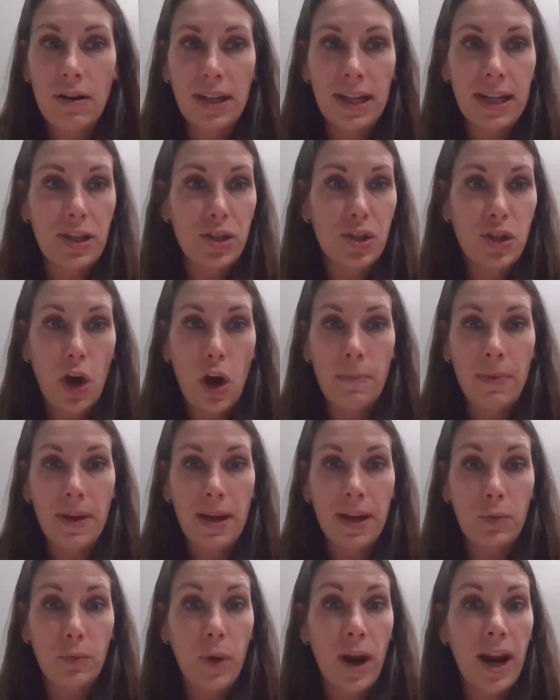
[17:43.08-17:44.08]
on each
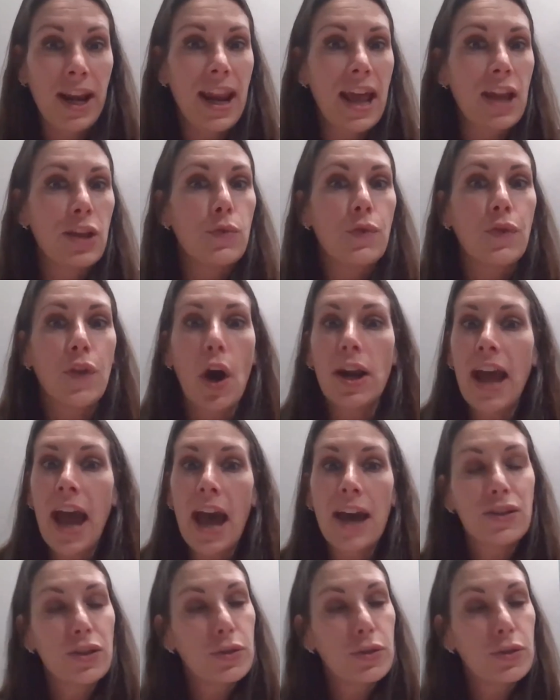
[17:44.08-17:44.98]
topic, right? And you've got to